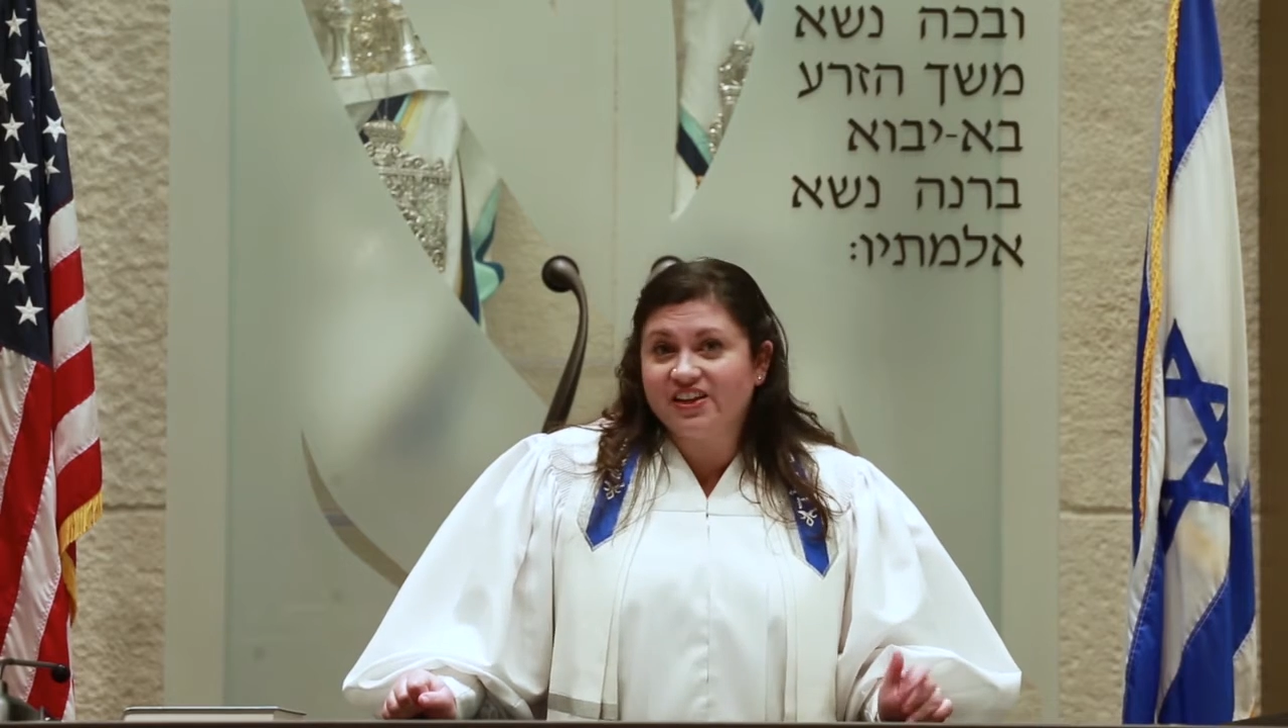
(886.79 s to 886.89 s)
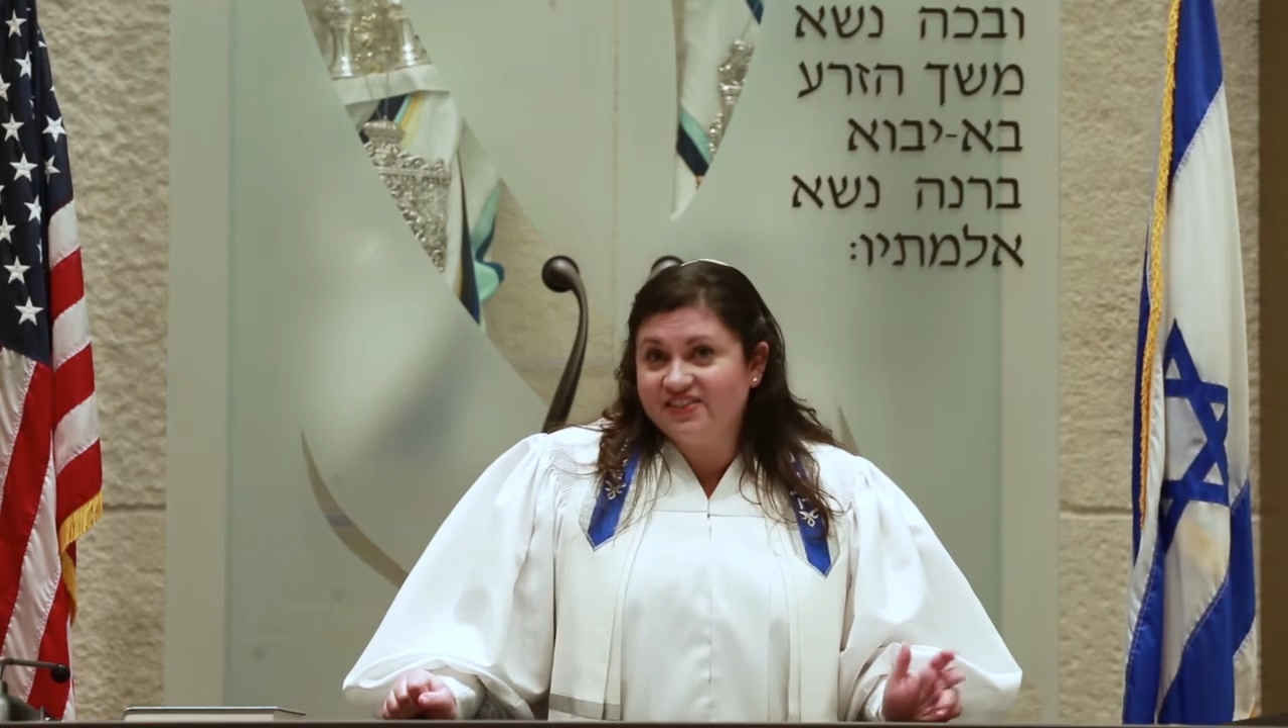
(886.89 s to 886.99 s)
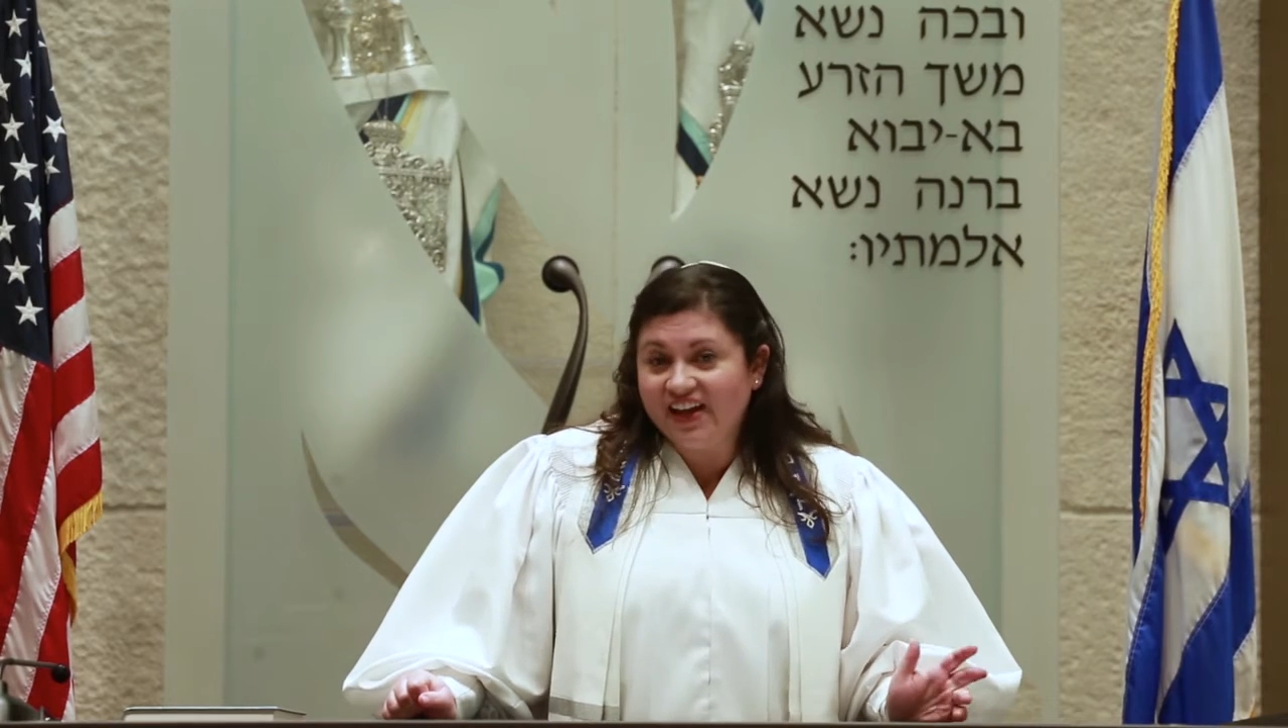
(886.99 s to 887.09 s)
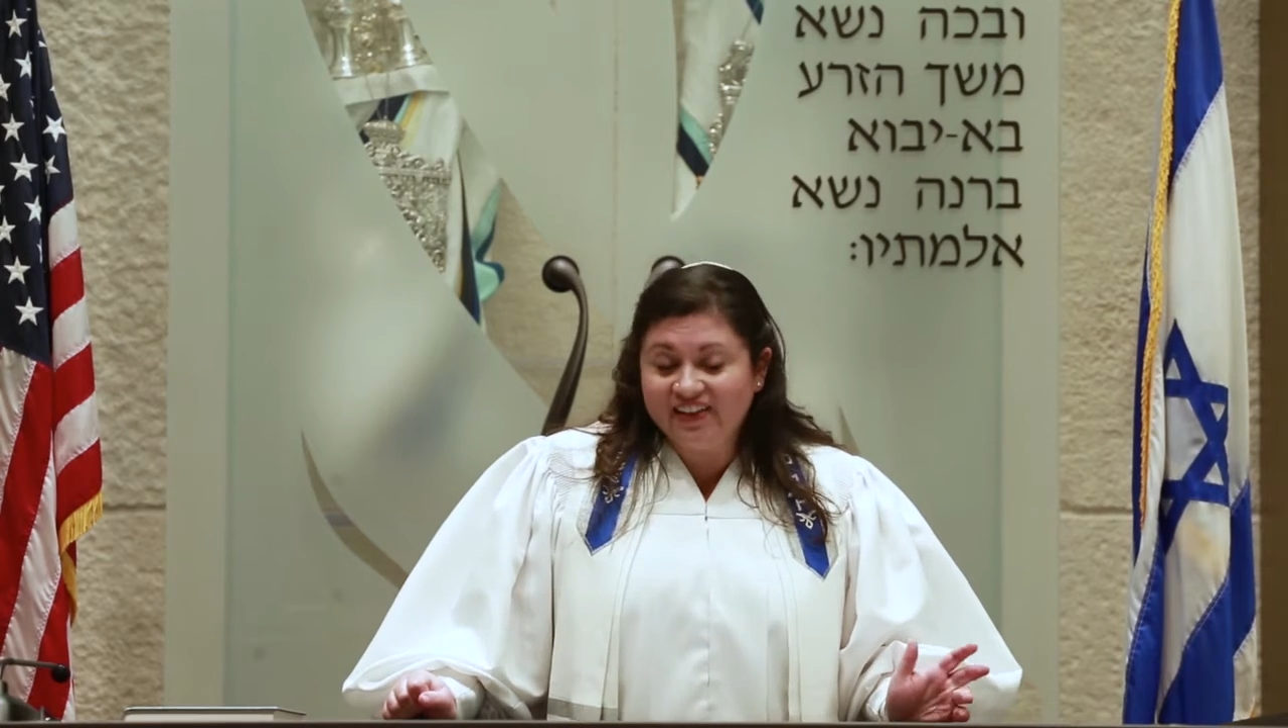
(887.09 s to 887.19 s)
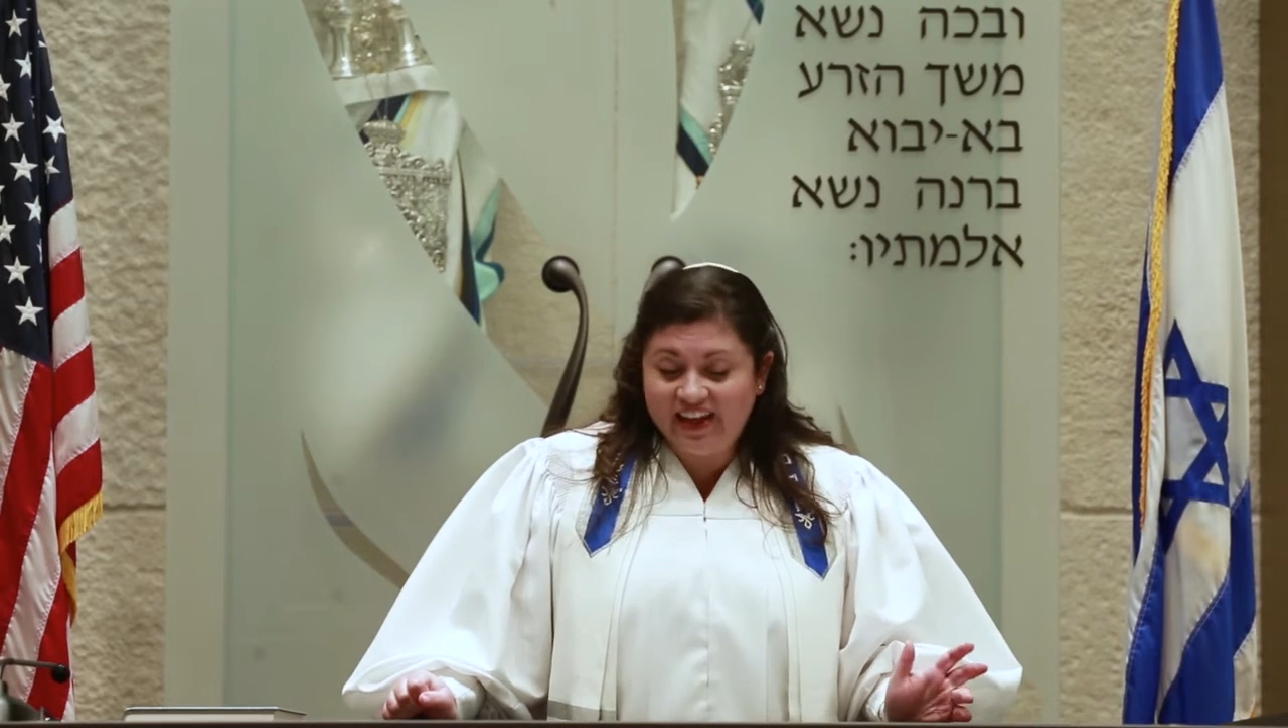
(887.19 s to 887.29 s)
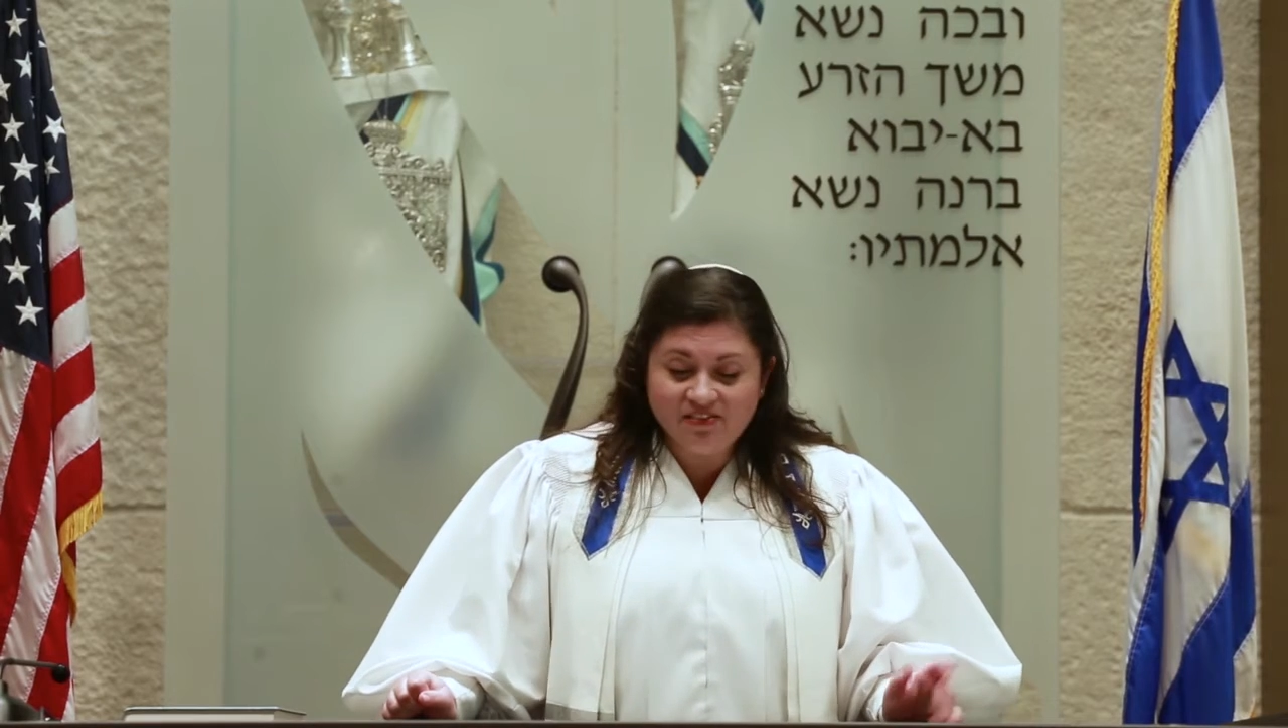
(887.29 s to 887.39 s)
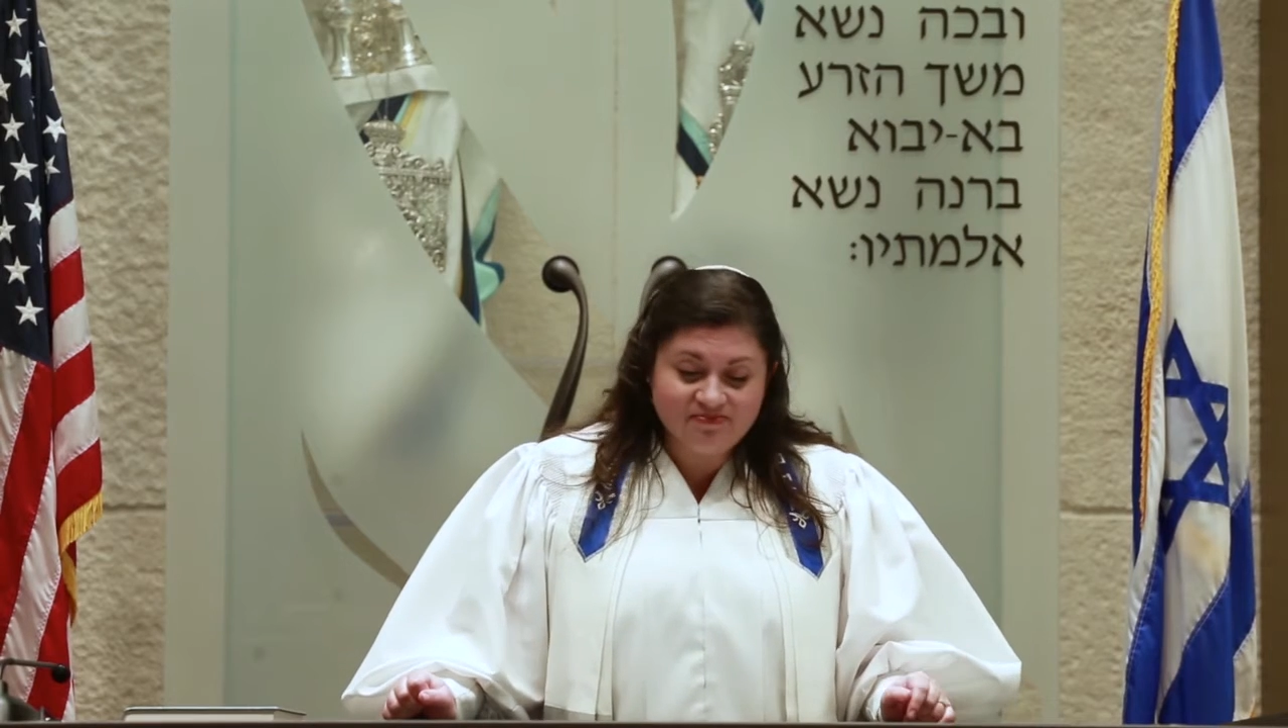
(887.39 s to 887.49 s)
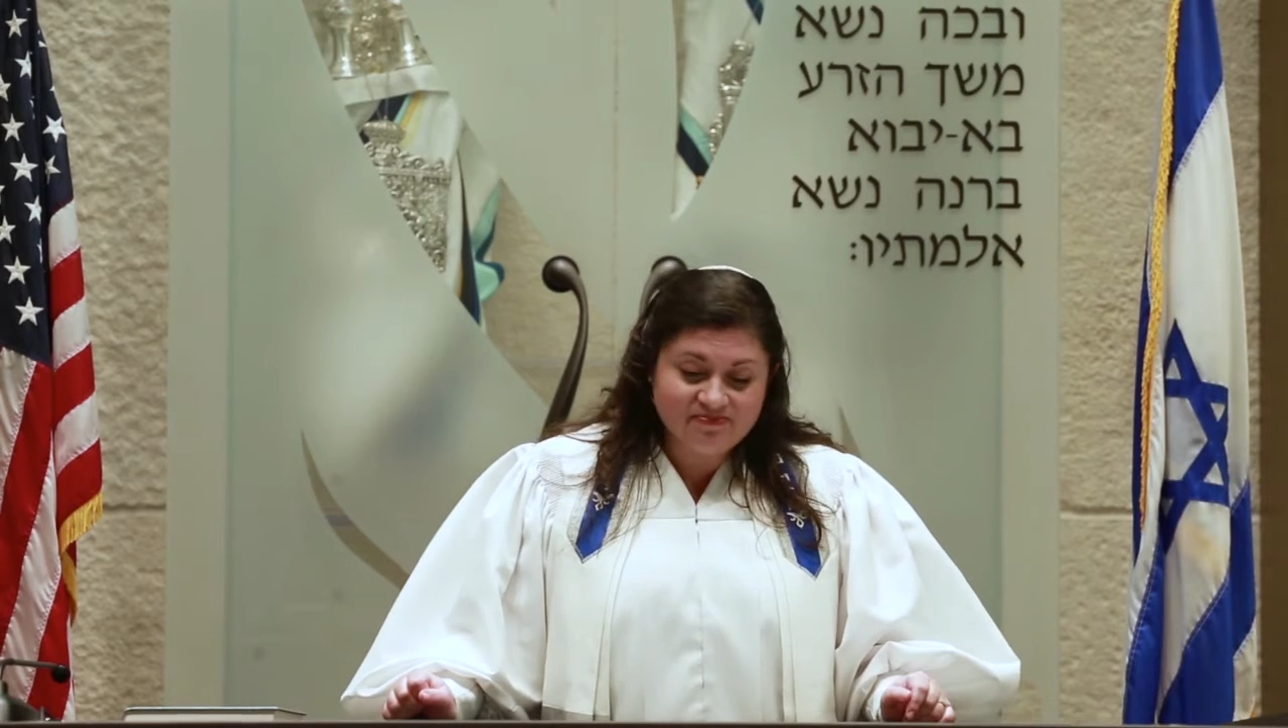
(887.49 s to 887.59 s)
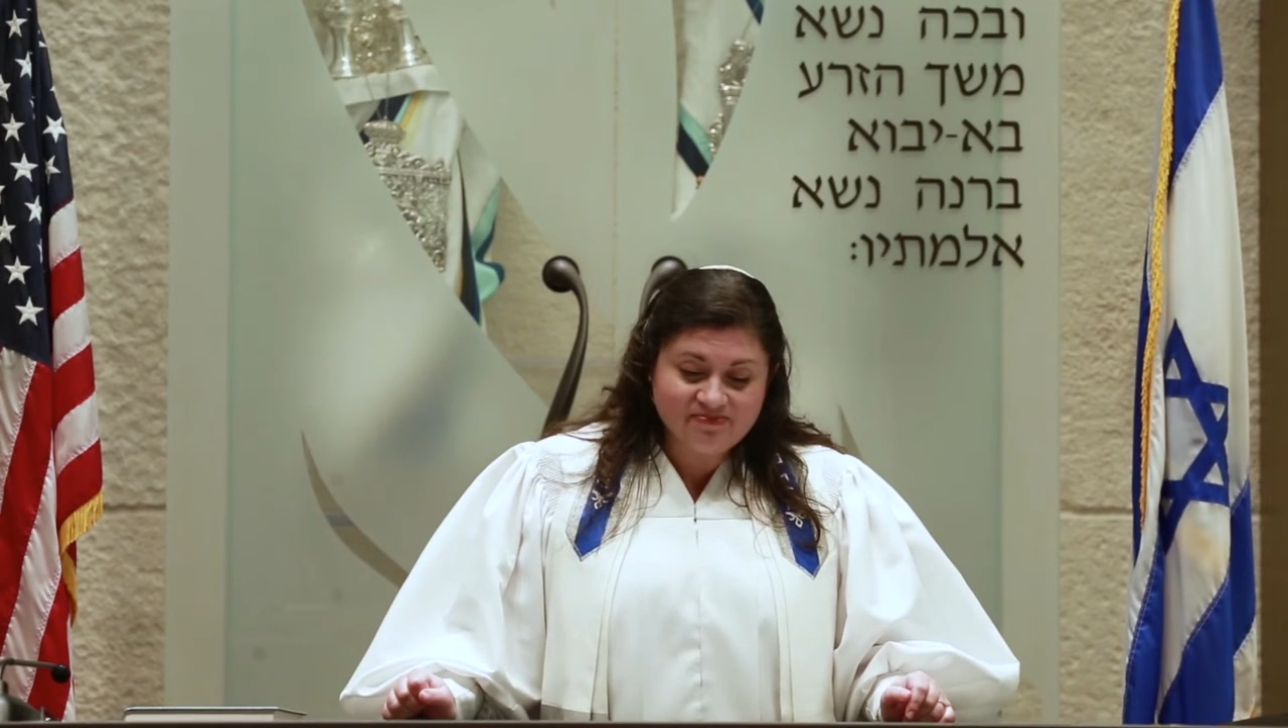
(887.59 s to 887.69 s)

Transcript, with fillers: and deli.